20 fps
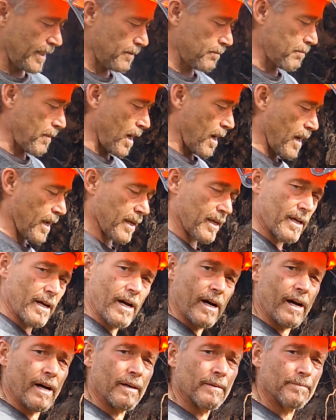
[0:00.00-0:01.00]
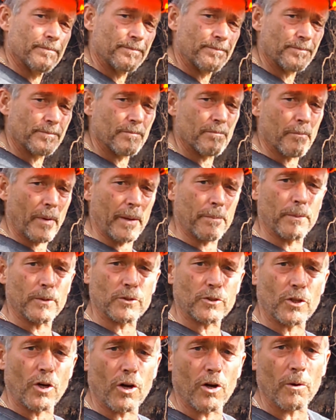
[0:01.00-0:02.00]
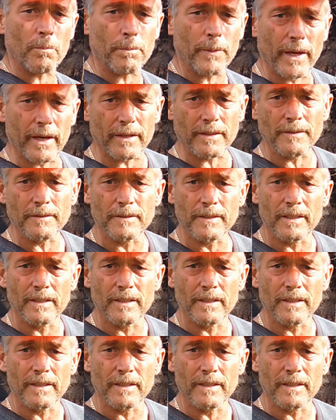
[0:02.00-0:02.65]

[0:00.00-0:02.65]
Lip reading: my maple syrup in,